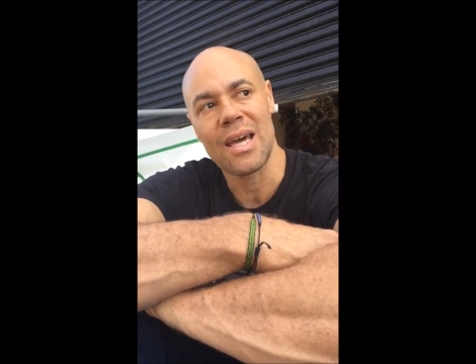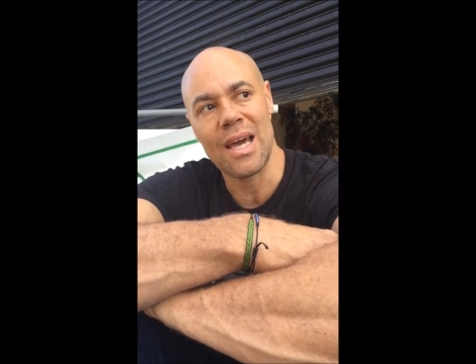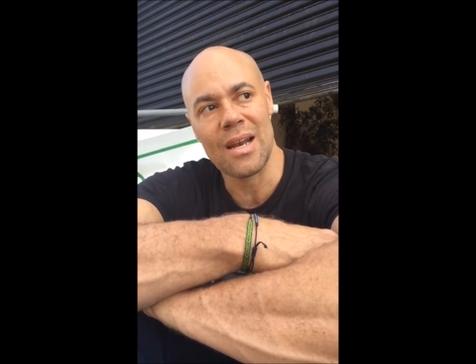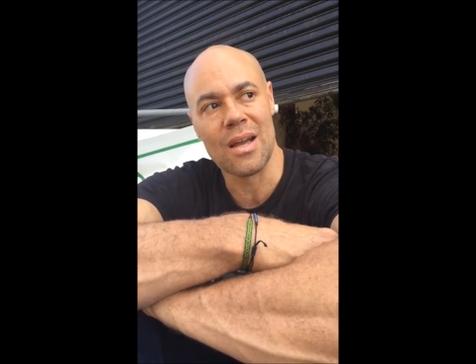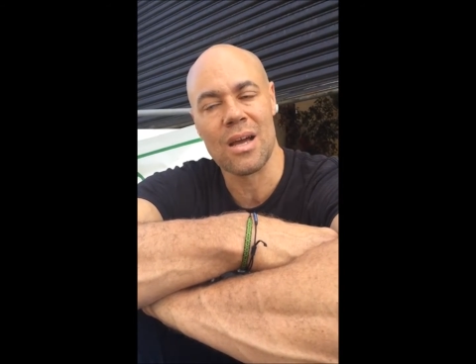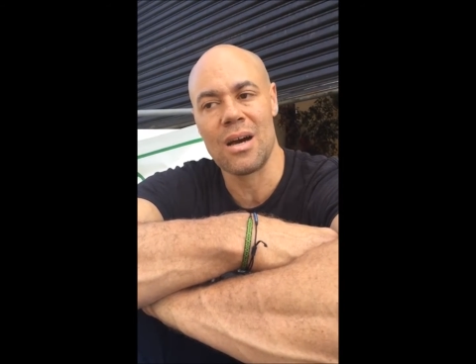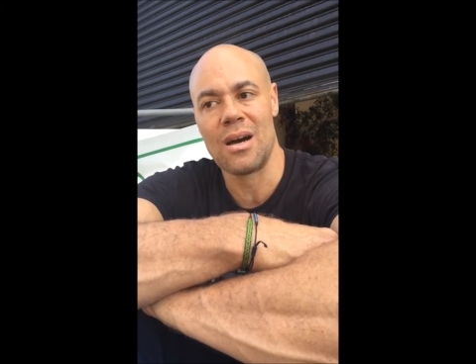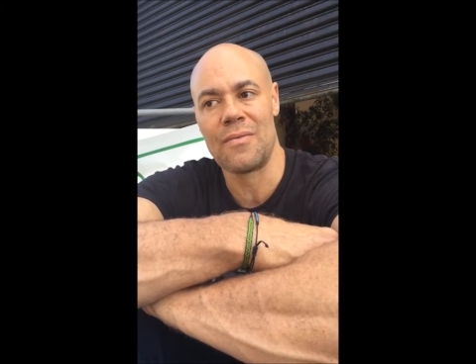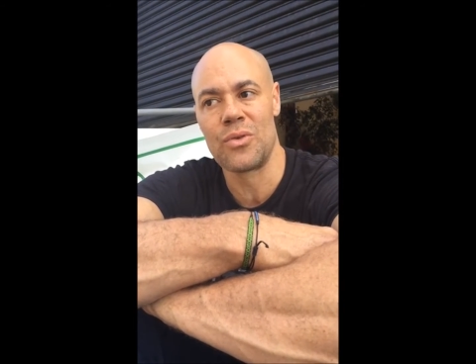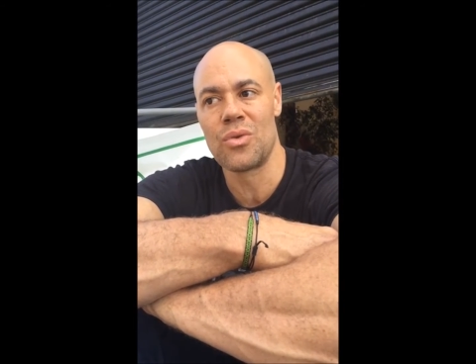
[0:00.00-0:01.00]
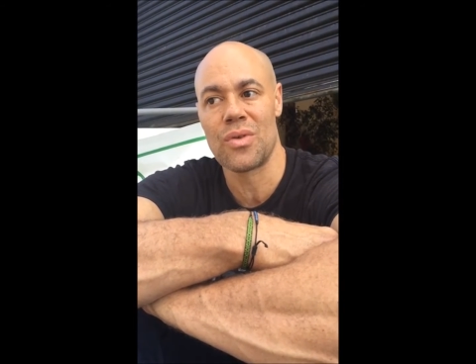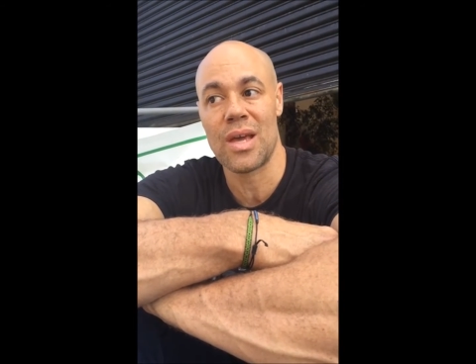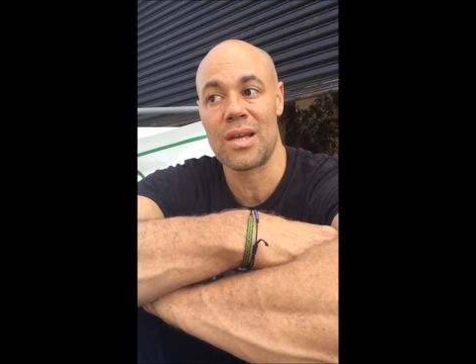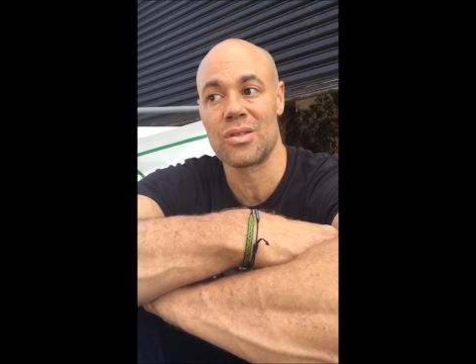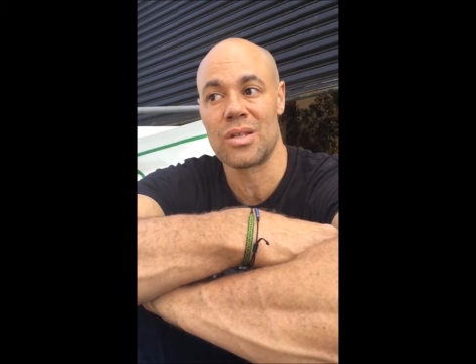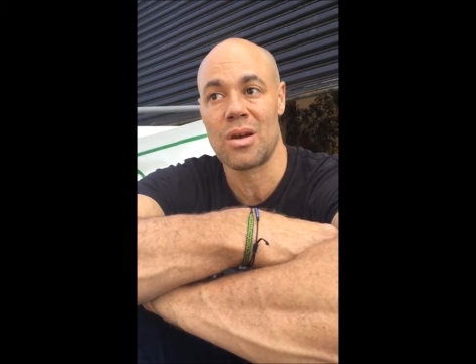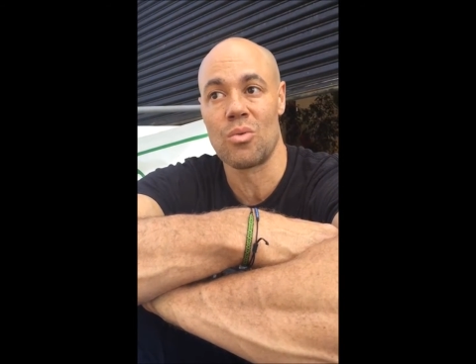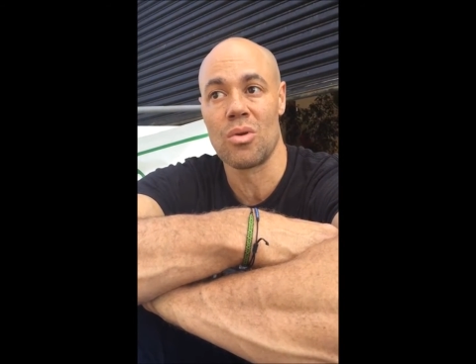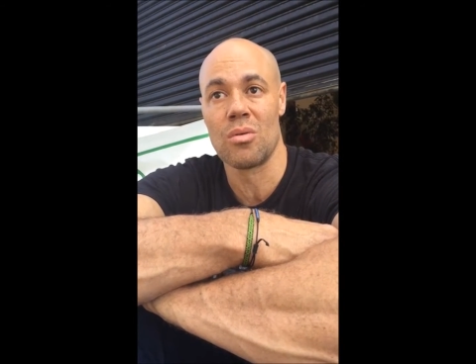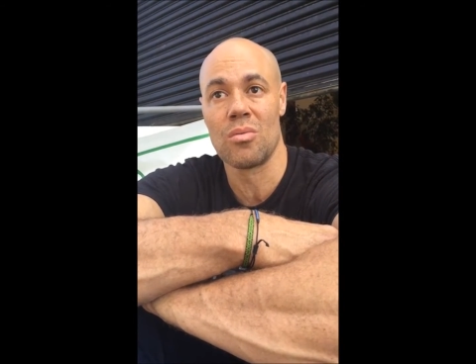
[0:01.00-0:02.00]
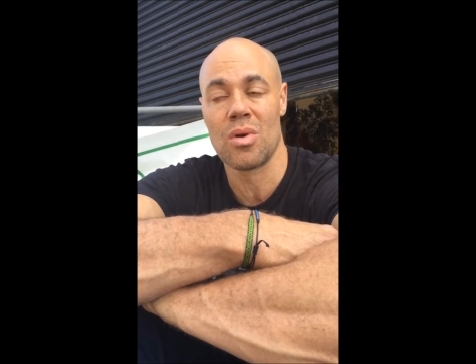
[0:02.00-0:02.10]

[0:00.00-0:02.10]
And a few things that were,